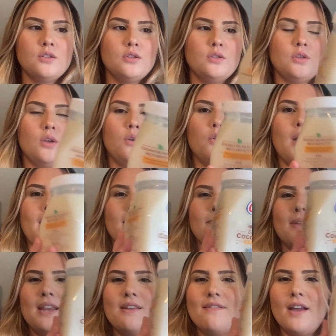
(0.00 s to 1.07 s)
So I
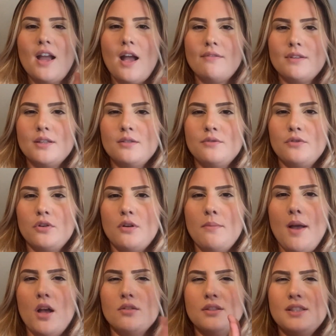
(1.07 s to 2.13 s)
believe I got this for
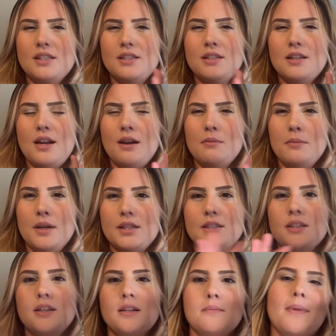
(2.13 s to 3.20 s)
about $6 to $9
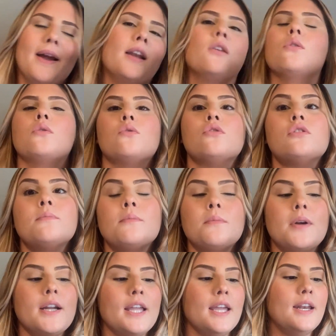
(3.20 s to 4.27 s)
in my local
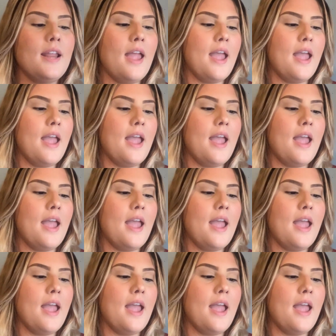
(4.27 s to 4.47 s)
supermarket.